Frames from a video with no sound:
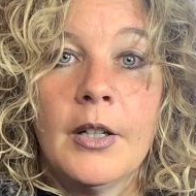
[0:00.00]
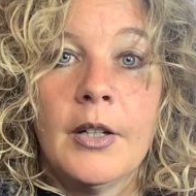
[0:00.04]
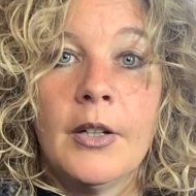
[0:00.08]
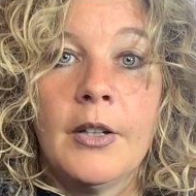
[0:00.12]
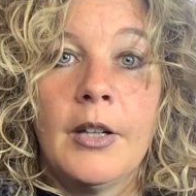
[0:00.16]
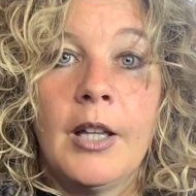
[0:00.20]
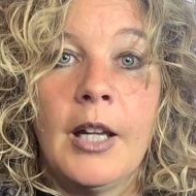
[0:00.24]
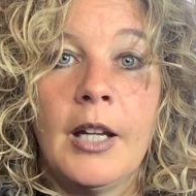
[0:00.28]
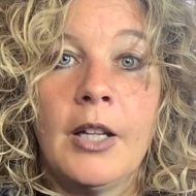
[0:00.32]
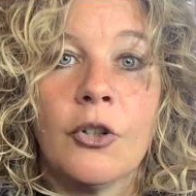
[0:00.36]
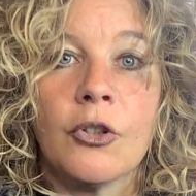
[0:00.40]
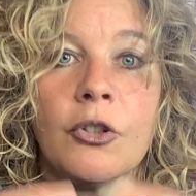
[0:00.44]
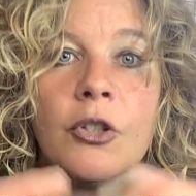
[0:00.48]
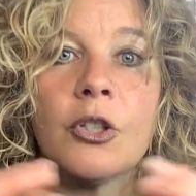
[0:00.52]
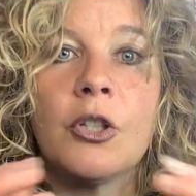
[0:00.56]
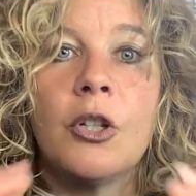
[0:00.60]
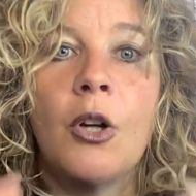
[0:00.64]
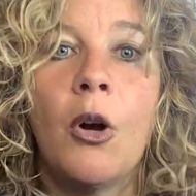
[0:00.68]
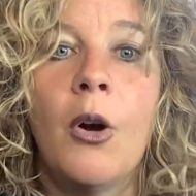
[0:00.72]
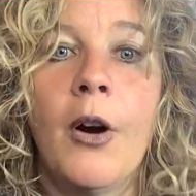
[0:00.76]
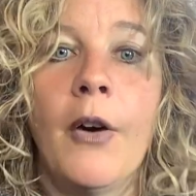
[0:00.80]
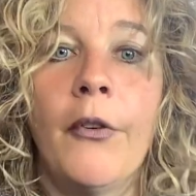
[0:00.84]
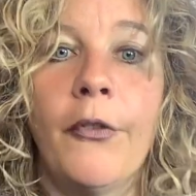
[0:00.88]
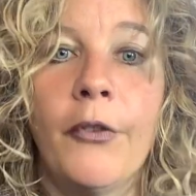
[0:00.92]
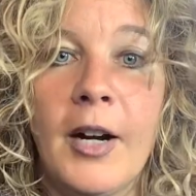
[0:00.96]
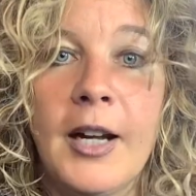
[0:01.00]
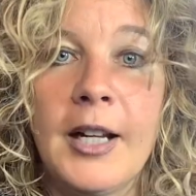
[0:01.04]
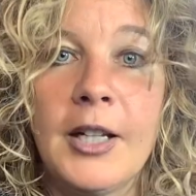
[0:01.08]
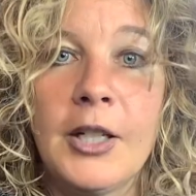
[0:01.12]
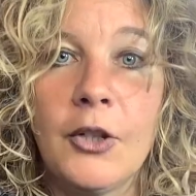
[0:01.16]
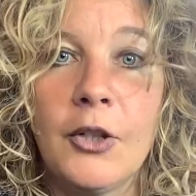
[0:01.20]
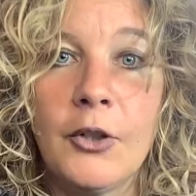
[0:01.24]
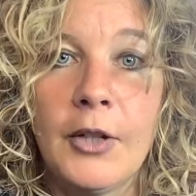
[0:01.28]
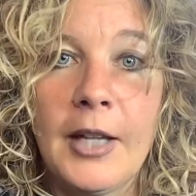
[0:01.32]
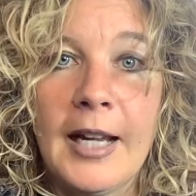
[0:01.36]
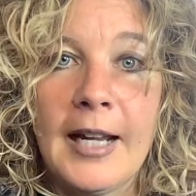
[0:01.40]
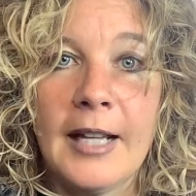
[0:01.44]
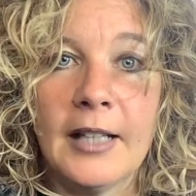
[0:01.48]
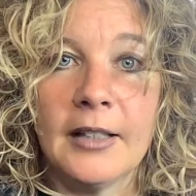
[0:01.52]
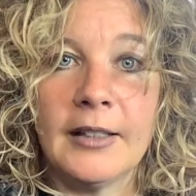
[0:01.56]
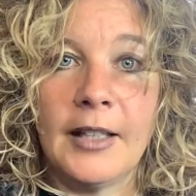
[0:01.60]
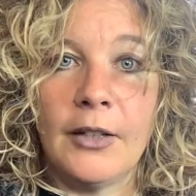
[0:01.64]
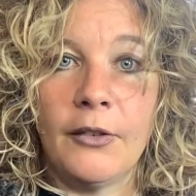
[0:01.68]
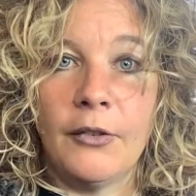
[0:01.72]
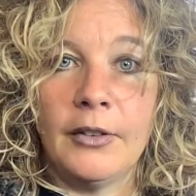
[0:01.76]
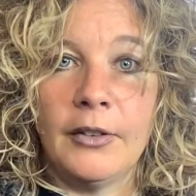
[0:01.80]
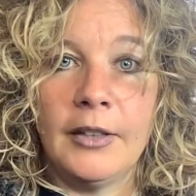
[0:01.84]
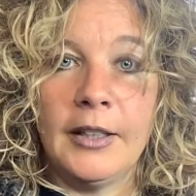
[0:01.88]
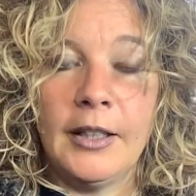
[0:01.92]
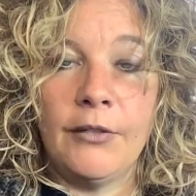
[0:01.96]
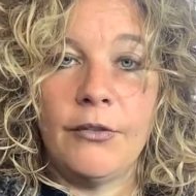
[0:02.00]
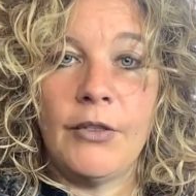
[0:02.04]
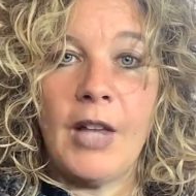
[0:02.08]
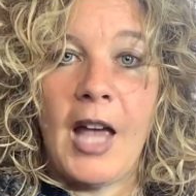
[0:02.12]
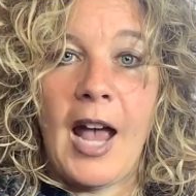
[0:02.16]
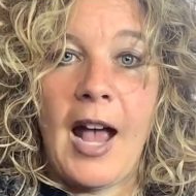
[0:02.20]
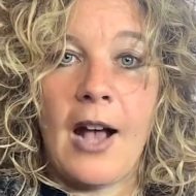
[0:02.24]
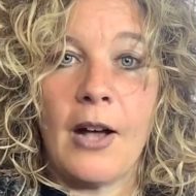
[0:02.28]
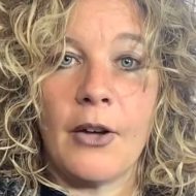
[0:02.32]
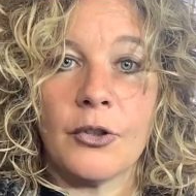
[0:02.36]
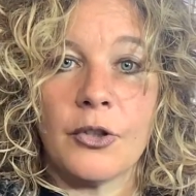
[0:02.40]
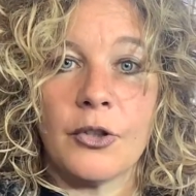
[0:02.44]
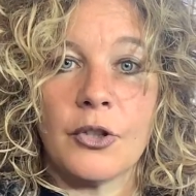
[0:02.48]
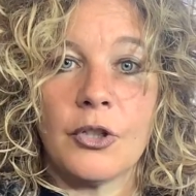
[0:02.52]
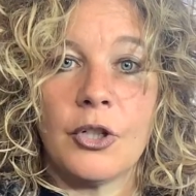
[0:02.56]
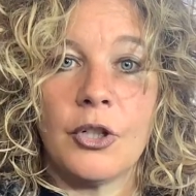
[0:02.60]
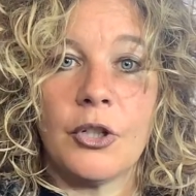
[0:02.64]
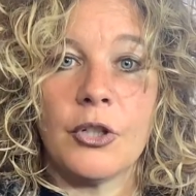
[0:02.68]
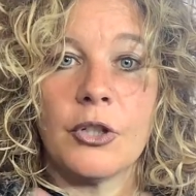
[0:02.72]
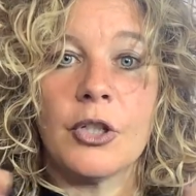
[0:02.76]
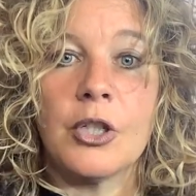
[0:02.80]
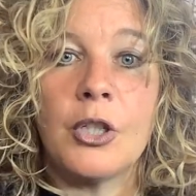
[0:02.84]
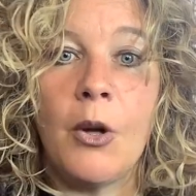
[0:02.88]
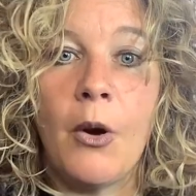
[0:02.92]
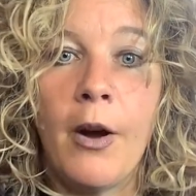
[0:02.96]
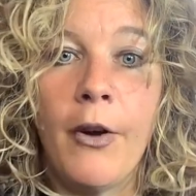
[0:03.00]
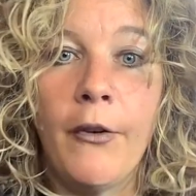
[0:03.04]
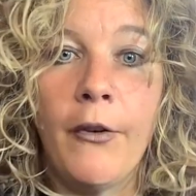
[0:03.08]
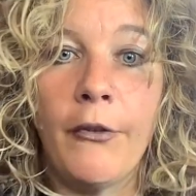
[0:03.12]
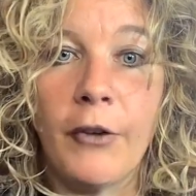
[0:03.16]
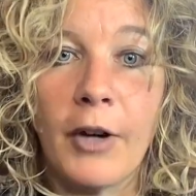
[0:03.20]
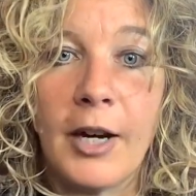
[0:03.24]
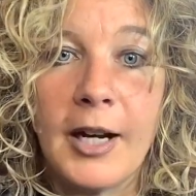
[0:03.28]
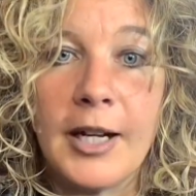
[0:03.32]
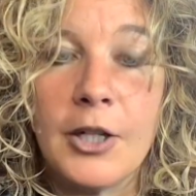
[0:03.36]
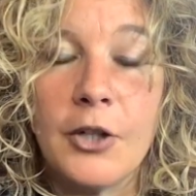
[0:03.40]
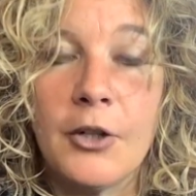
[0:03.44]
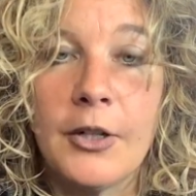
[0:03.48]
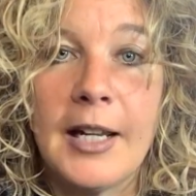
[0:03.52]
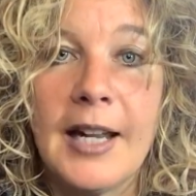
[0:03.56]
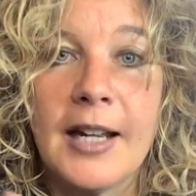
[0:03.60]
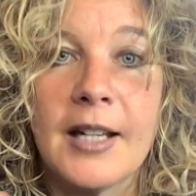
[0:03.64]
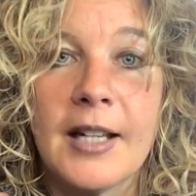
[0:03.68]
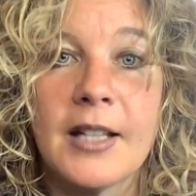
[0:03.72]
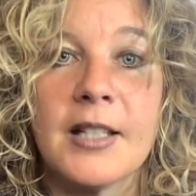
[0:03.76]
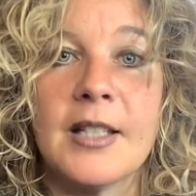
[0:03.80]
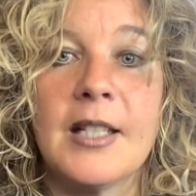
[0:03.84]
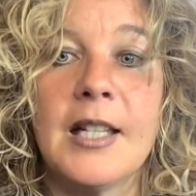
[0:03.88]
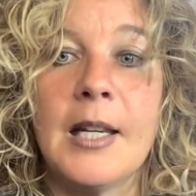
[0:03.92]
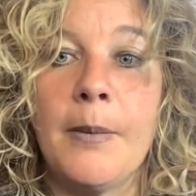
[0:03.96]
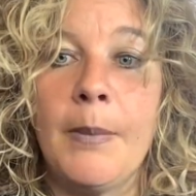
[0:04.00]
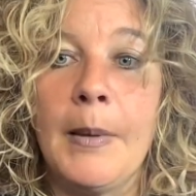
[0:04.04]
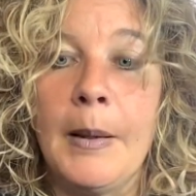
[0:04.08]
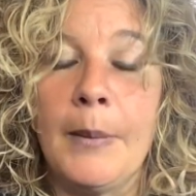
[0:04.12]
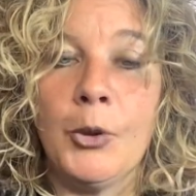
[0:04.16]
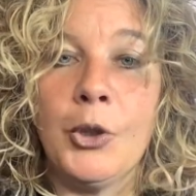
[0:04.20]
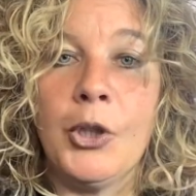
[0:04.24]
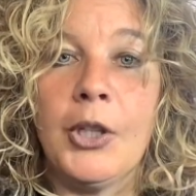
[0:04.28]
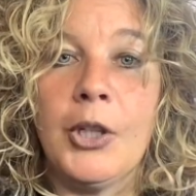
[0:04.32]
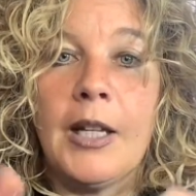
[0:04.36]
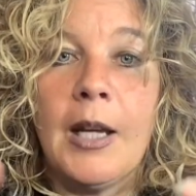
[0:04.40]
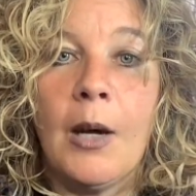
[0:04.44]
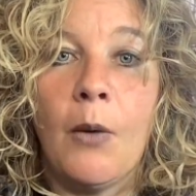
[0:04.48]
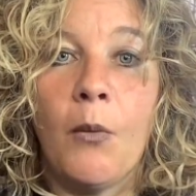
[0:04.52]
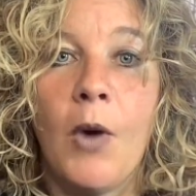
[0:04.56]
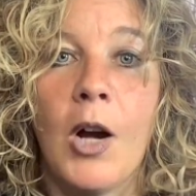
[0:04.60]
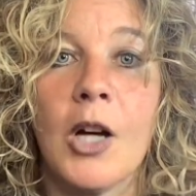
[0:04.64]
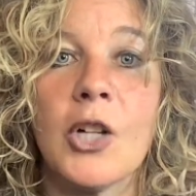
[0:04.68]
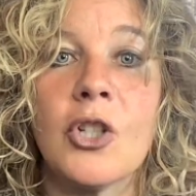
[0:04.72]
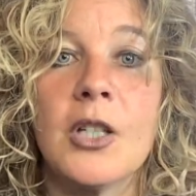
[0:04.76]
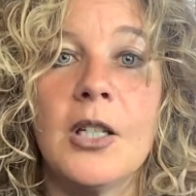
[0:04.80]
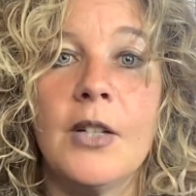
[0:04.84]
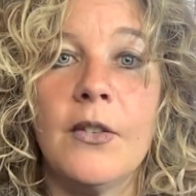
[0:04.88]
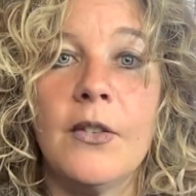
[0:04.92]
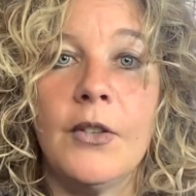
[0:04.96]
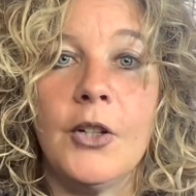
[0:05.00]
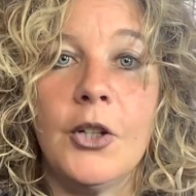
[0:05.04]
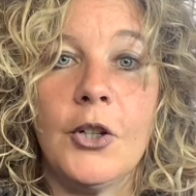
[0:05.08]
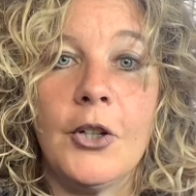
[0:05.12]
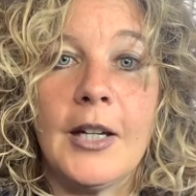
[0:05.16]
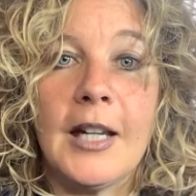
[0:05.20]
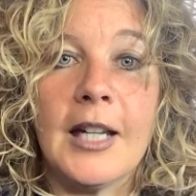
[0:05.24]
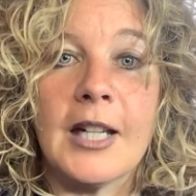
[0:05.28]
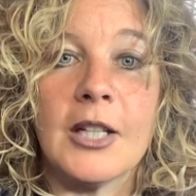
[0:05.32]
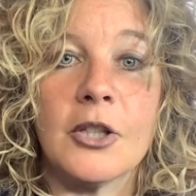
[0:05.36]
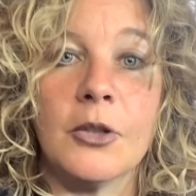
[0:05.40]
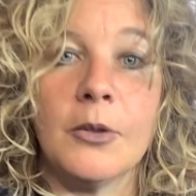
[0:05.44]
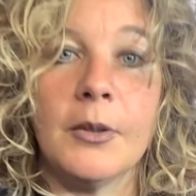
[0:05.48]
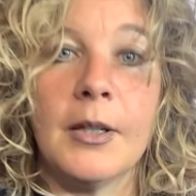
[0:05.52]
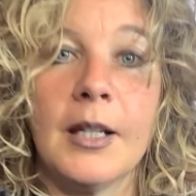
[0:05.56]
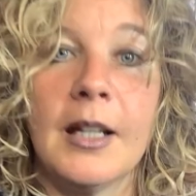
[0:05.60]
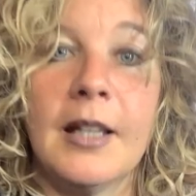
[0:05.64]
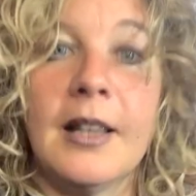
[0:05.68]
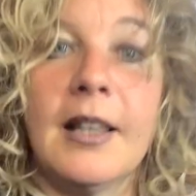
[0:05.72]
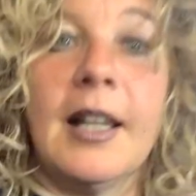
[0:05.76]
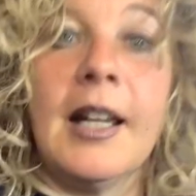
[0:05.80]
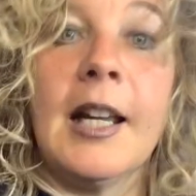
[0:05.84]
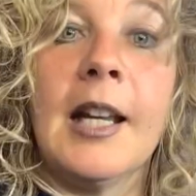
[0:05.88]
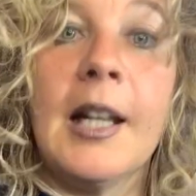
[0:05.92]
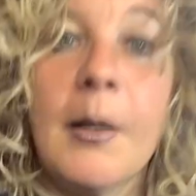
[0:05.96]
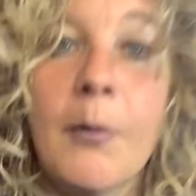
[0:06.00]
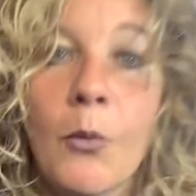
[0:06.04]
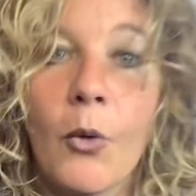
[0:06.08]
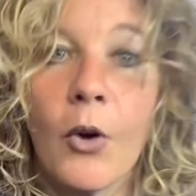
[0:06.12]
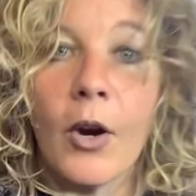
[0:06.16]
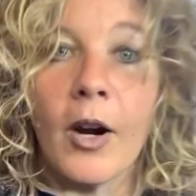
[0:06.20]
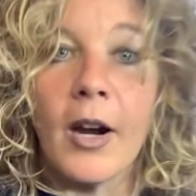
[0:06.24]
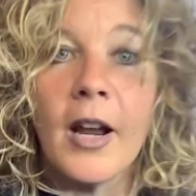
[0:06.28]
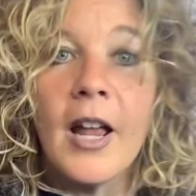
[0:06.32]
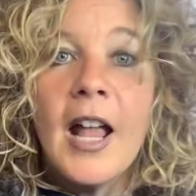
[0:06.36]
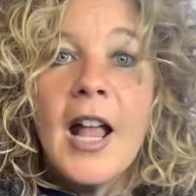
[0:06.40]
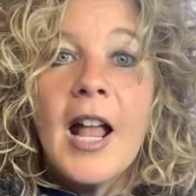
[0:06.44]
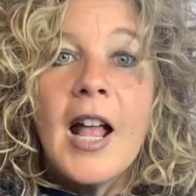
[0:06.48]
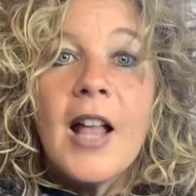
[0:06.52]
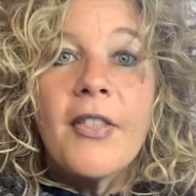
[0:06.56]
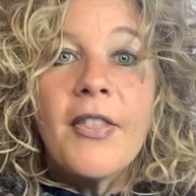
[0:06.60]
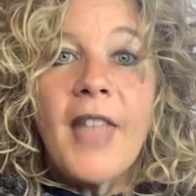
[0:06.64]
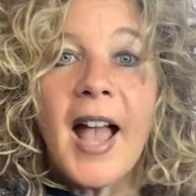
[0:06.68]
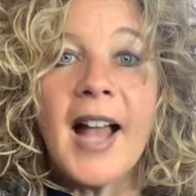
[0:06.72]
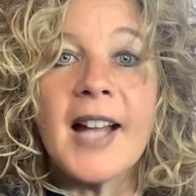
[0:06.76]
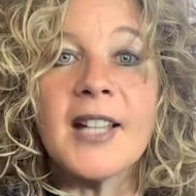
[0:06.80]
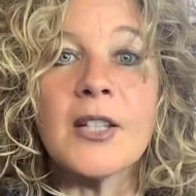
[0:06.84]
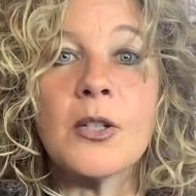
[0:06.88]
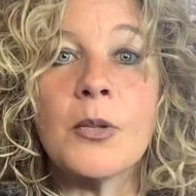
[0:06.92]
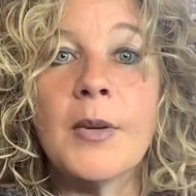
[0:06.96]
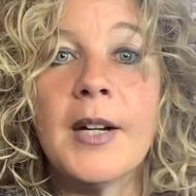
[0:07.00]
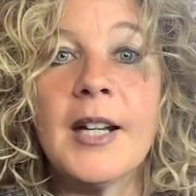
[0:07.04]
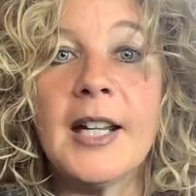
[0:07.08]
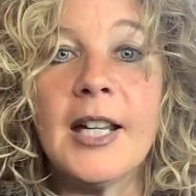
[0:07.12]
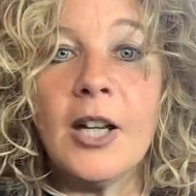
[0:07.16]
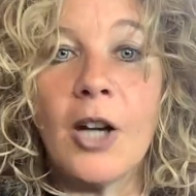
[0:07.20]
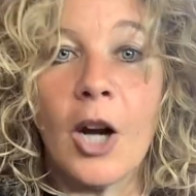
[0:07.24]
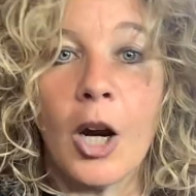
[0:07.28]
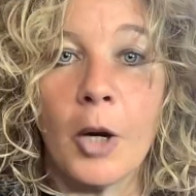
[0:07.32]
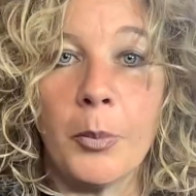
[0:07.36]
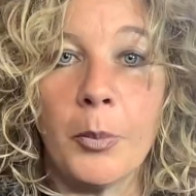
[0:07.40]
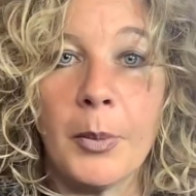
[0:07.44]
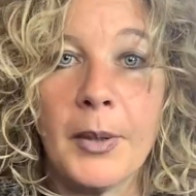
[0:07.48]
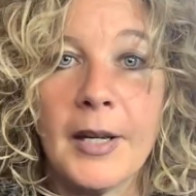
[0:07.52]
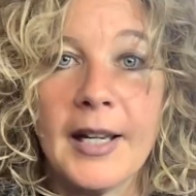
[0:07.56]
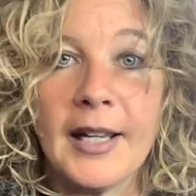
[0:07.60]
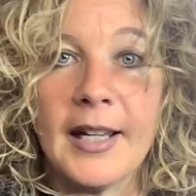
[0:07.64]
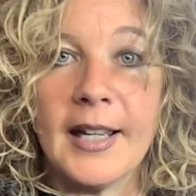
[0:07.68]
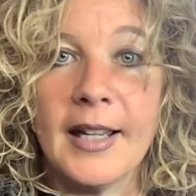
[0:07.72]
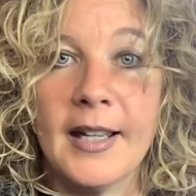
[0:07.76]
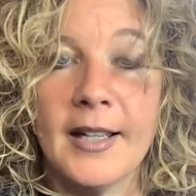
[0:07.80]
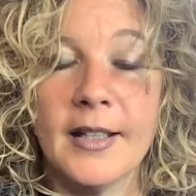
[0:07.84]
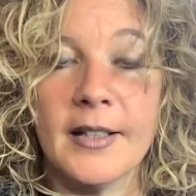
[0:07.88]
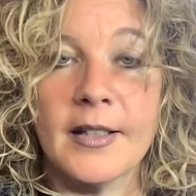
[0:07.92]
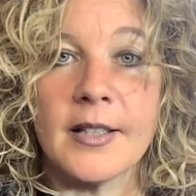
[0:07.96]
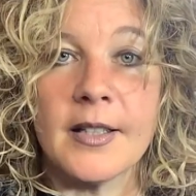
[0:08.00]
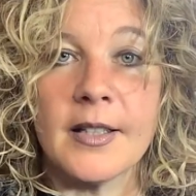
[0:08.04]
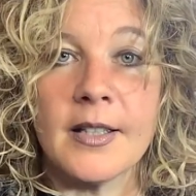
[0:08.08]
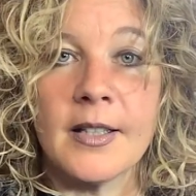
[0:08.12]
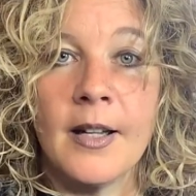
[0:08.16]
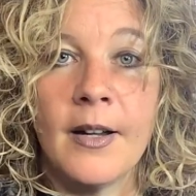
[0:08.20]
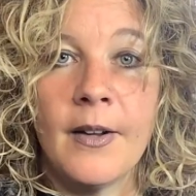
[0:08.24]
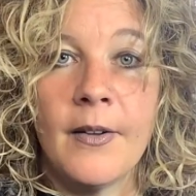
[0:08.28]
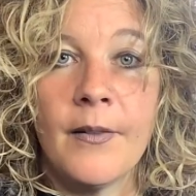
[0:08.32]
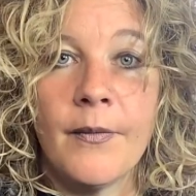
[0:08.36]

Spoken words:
That you're so afraid you can't leave the house. You're so afraid you can't see people. You can't watch TV. You can't do anything anymore. That's what ERP is.